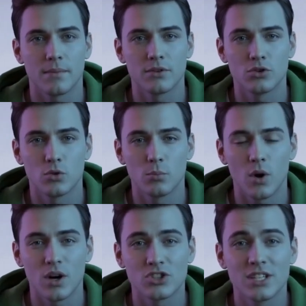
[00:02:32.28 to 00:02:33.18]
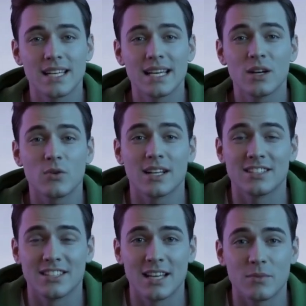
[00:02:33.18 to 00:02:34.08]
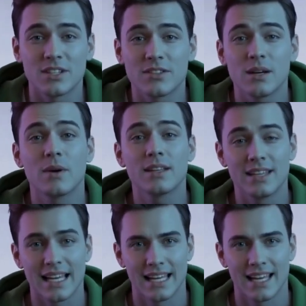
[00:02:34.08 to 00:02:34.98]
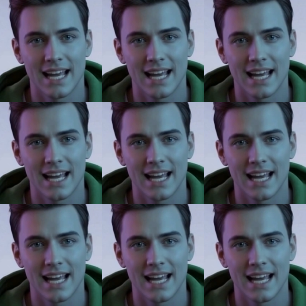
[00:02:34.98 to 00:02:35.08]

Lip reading: TubeMargic integrates seamlessly with leading